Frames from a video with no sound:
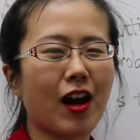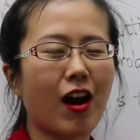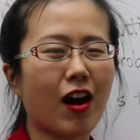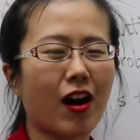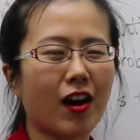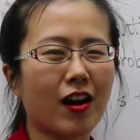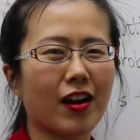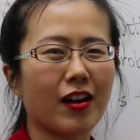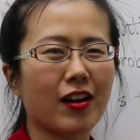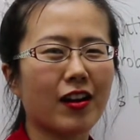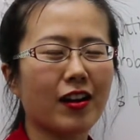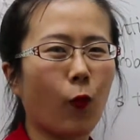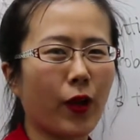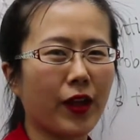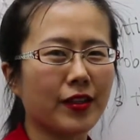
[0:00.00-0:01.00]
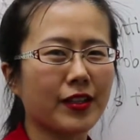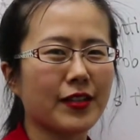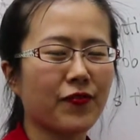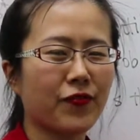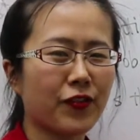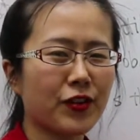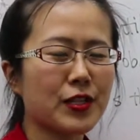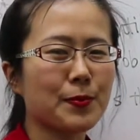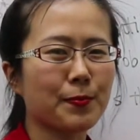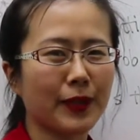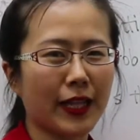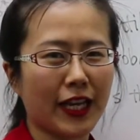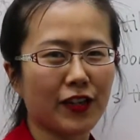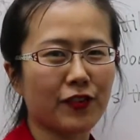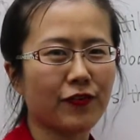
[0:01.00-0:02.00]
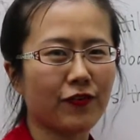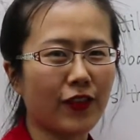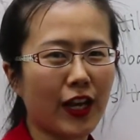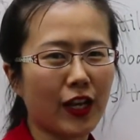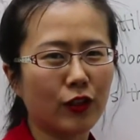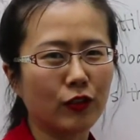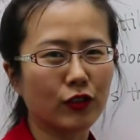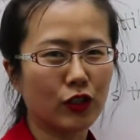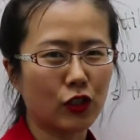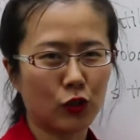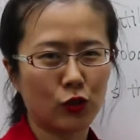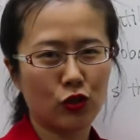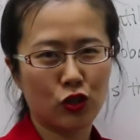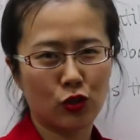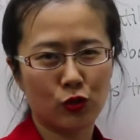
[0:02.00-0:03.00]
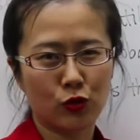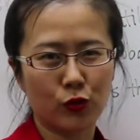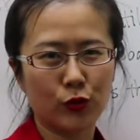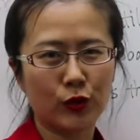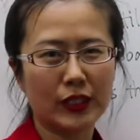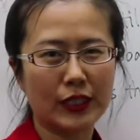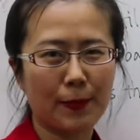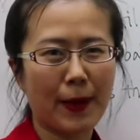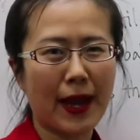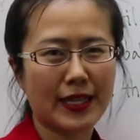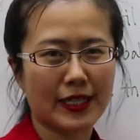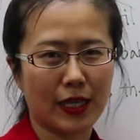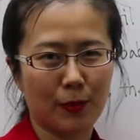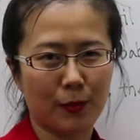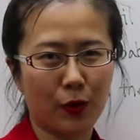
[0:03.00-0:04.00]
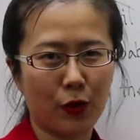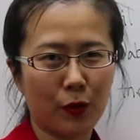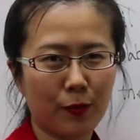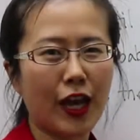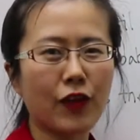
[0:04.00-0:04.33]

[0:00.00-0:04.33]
are when the first player failed to shoot the basketball.